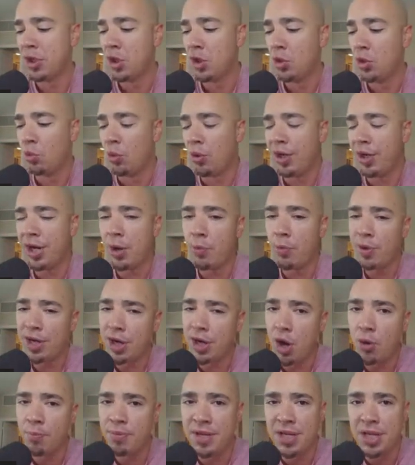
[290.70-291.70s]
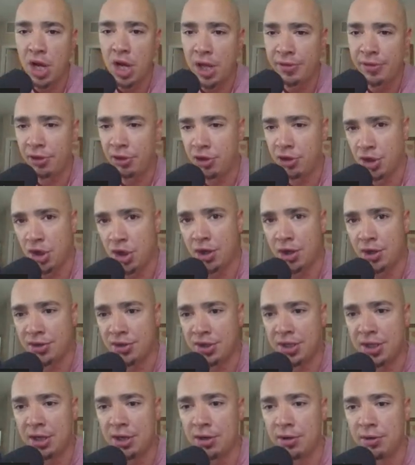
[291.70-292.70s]
we're go- we go beyond the charts
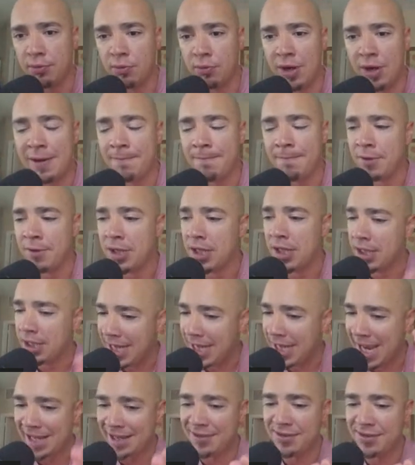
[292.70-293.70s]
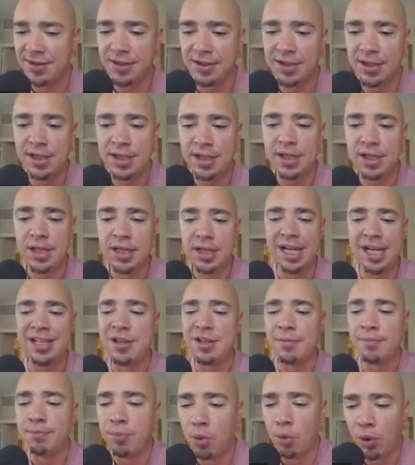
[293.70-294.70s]
here, right? Yes, it's
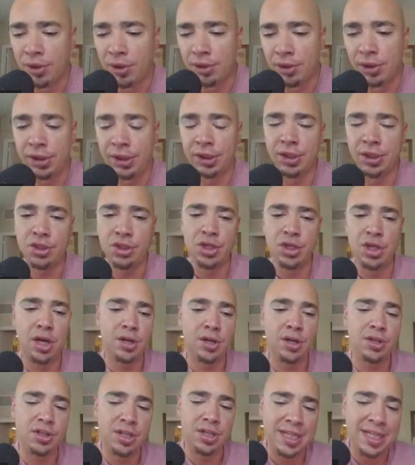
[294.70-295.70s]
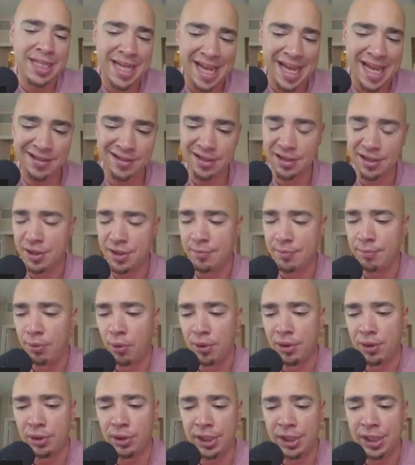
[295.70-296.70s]
important to look at the charts. Yes, it's
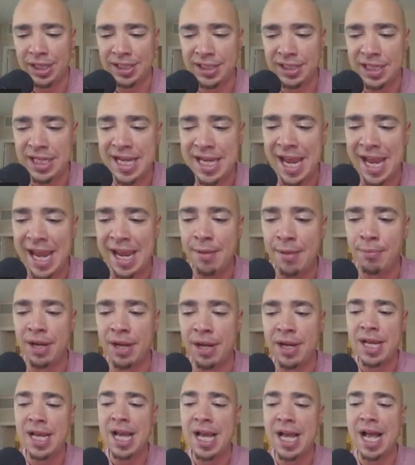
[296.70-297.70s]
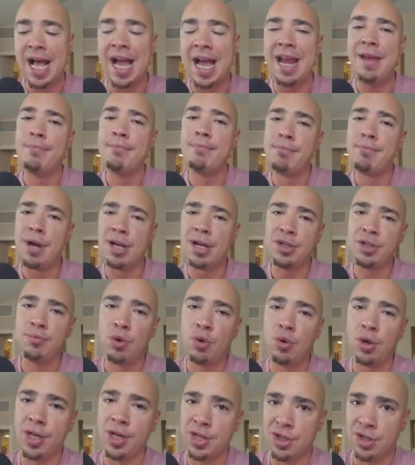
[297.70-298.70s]
important to look at TA, but I am much
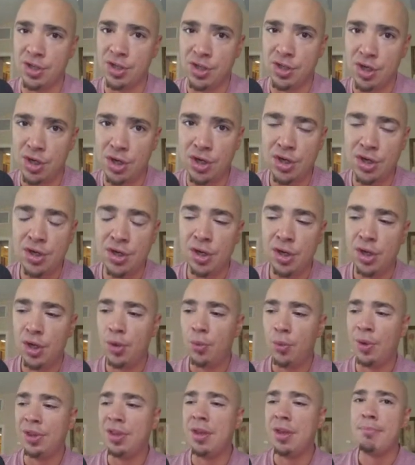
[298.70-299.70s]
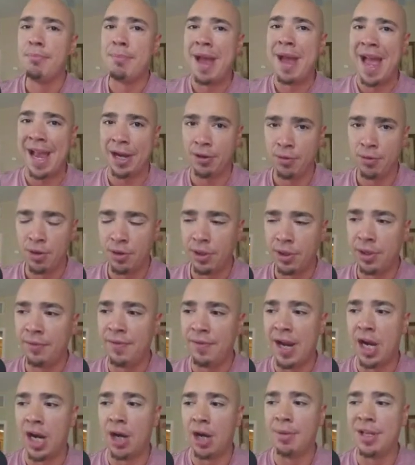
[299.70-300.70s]
more concerned with the macro
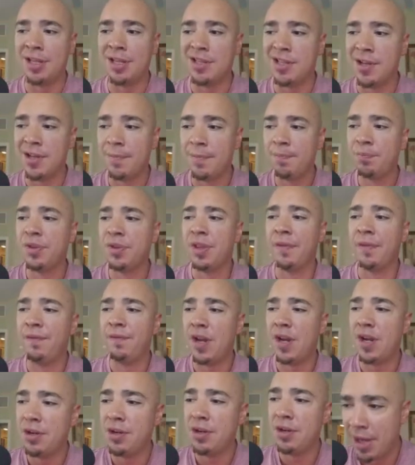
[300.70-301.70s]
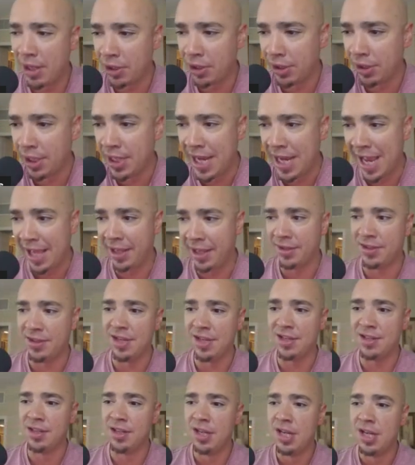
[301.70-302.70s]
environments, the fundamental
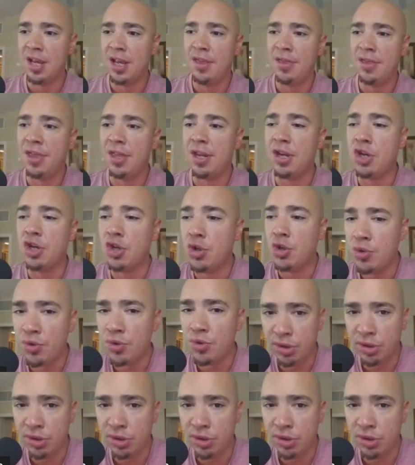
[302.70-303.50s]
analysis, the news